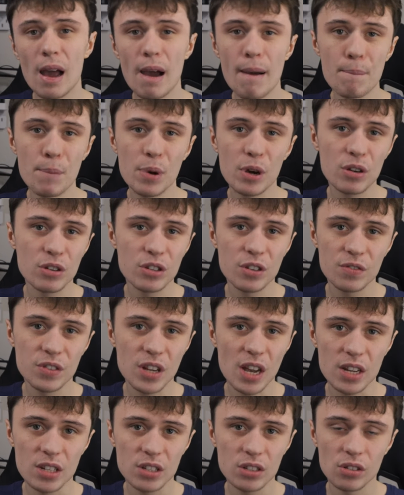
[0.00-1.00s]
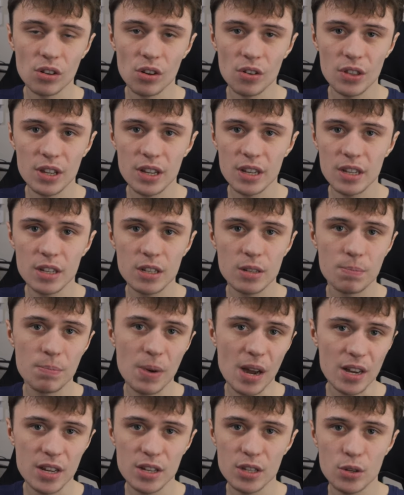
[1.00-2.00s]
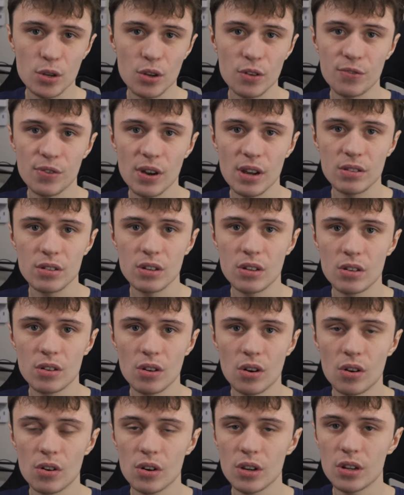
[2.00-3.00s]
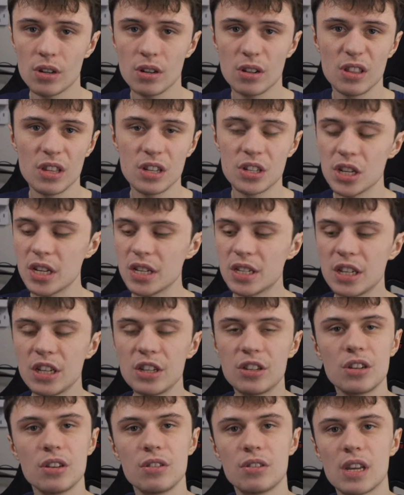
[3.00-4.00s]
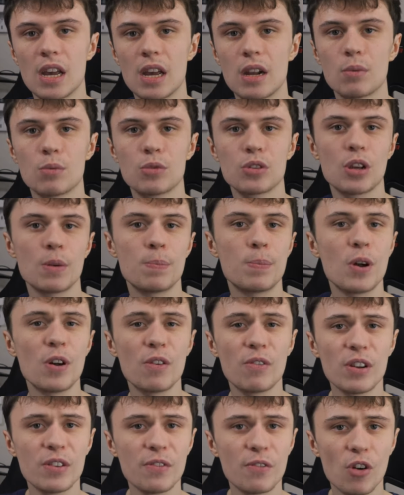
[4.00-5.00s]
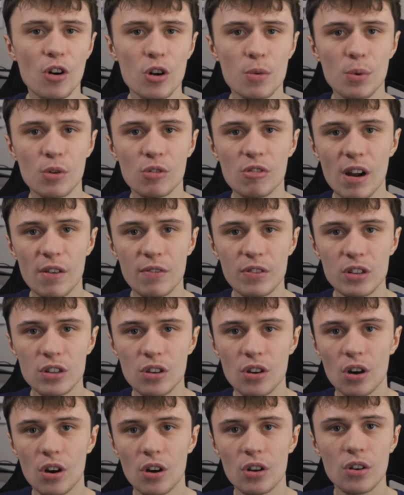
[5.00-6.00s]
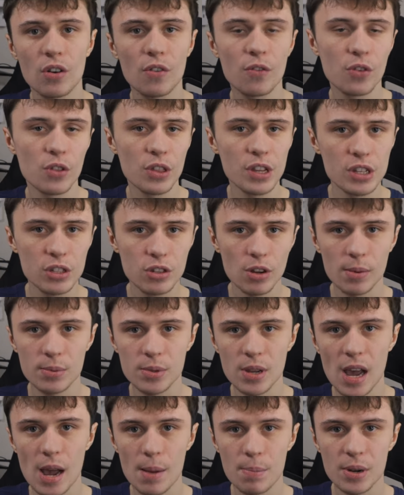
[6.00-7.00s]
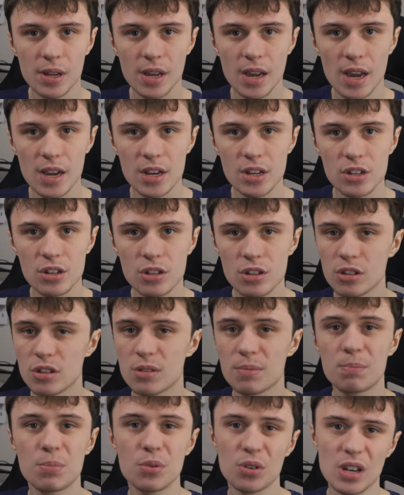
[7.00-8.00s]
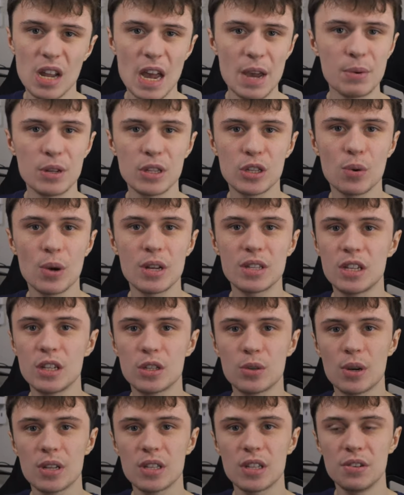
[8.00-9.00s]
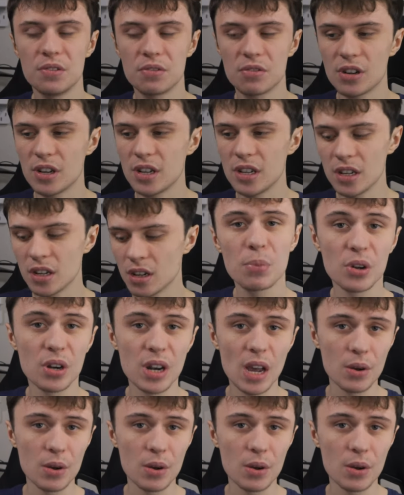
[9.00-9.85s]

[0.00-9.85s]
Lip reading: And because of tasks like these, back in 2009, the GT210 was a perfectly viable graphics card for these types of applications, but now in 2023,